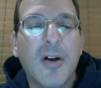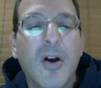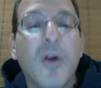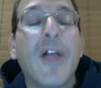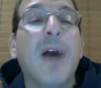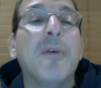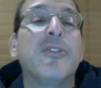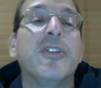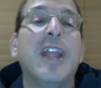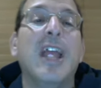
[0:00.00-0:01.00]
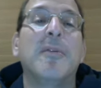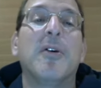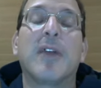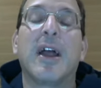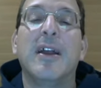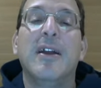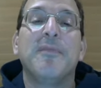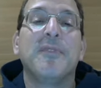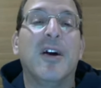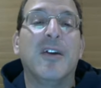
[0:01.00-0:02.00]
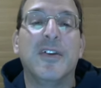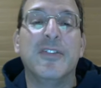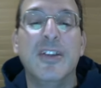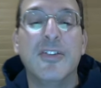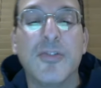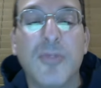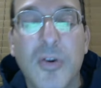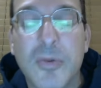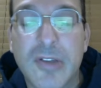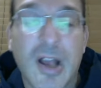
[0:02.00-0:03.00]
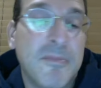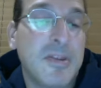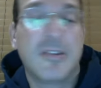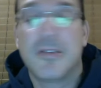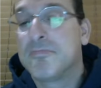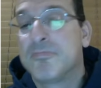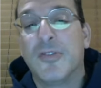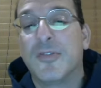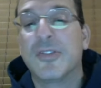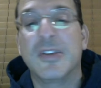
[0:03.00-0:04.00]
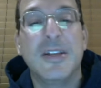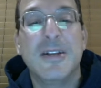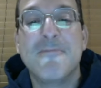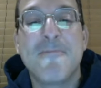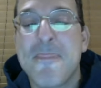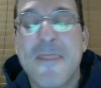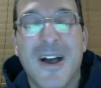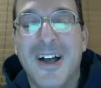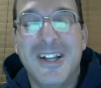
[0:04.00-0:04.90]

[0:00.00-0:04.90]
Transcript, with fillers: Oh, that was the name. Okay, of Aziz's role was Tom. That's a perfectly, uh,